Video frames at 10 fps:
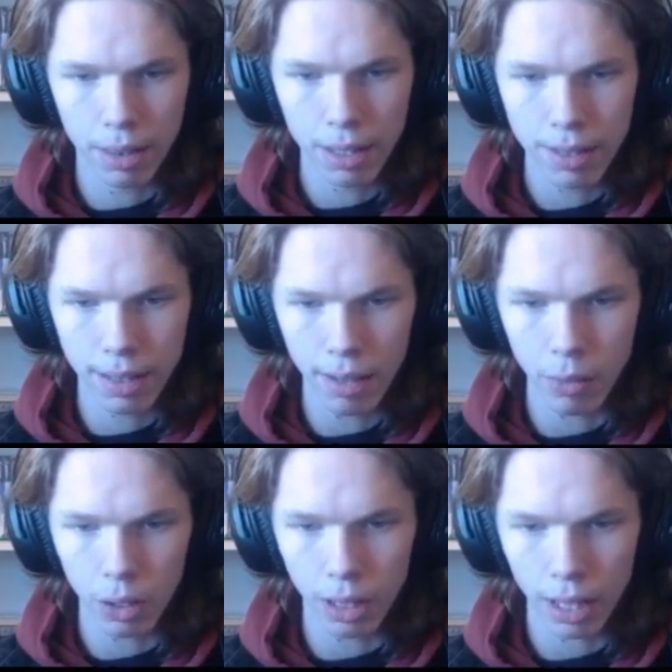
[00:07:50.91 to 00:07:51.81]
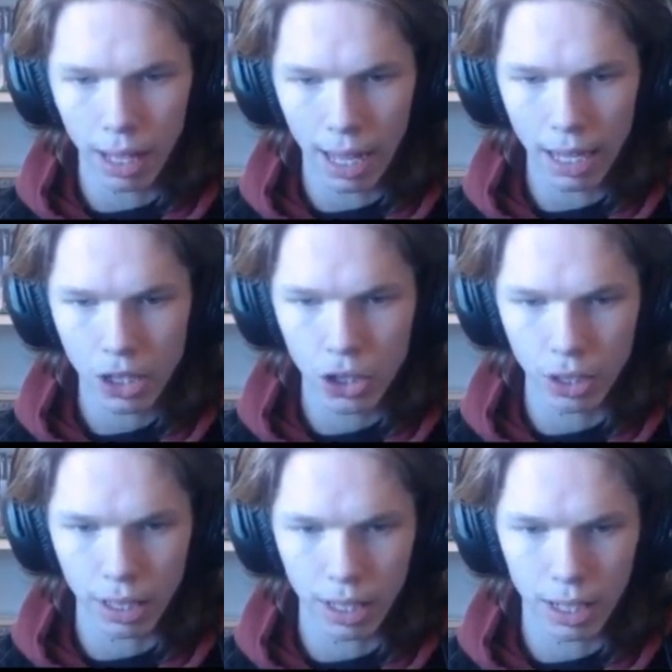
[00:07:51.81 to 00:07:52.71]
this level
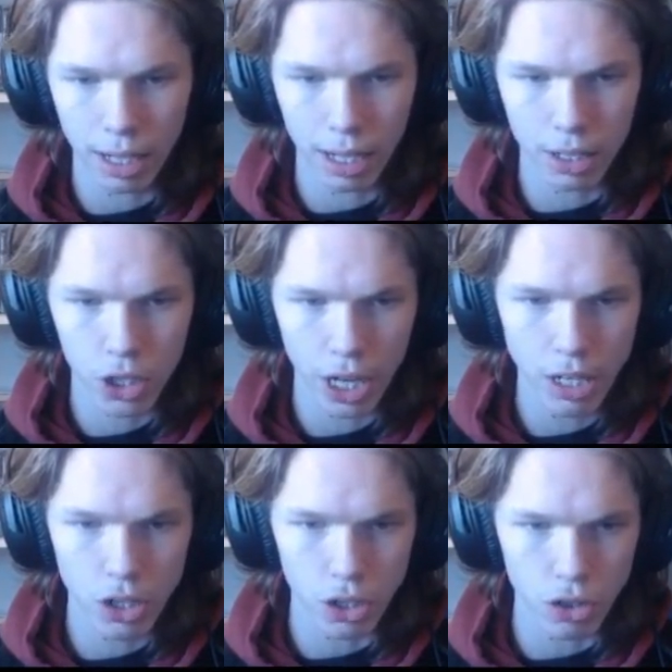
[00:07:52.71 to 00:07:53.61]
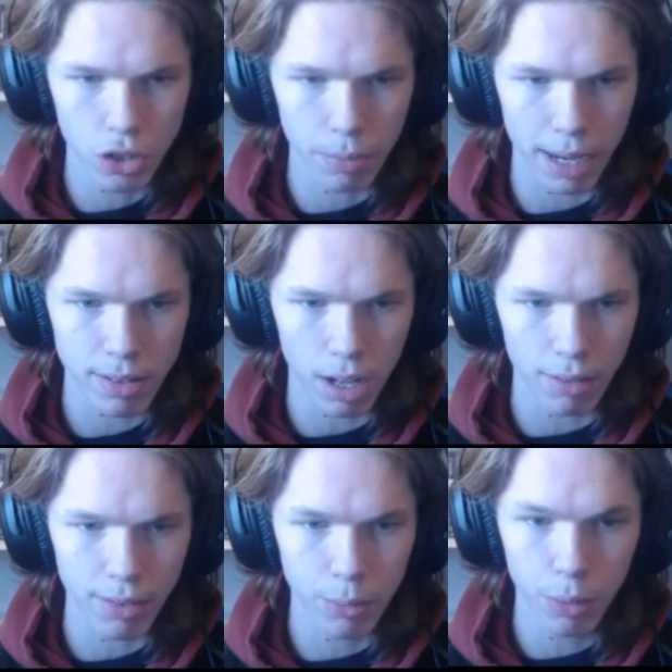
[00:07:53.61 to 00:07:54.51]
actually changes based
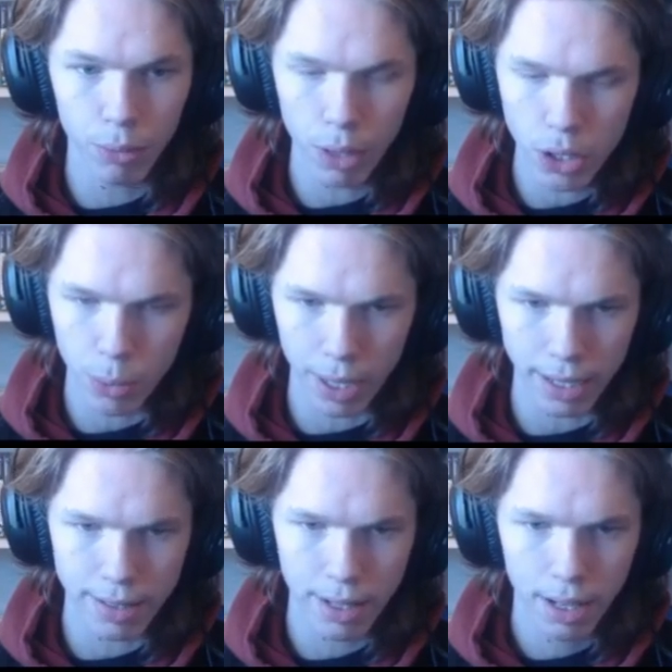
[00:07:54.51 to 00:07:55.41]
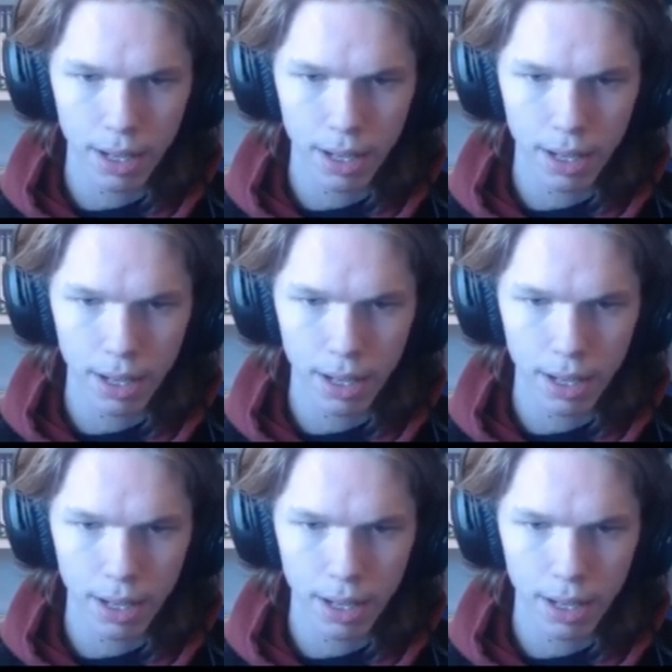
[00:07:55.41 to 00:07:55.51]
off of refresh rate,